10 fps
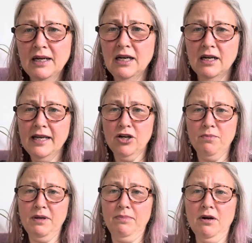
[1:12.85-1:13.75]
It could
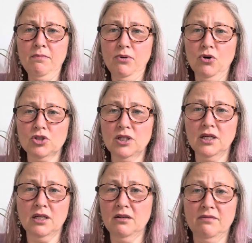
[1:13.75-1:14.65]
be a plant pot.
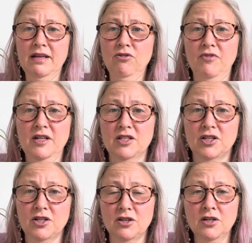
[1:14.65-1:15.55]
They're not very
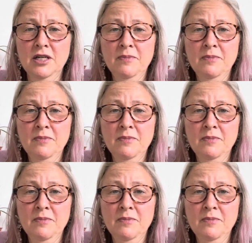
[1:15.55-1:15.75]
secure.